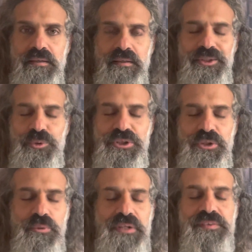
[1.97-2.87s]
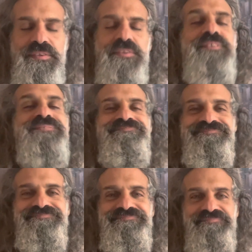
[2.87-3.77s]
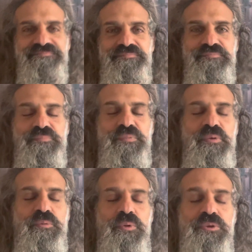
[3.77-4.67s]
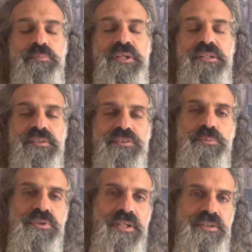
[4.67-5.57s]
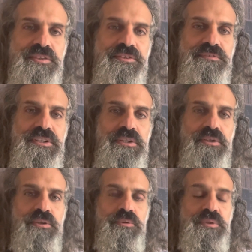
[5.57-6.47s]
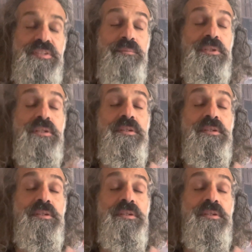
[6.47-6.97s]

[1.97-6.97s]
Hello, dear ones. I want to make a spontaneous video with something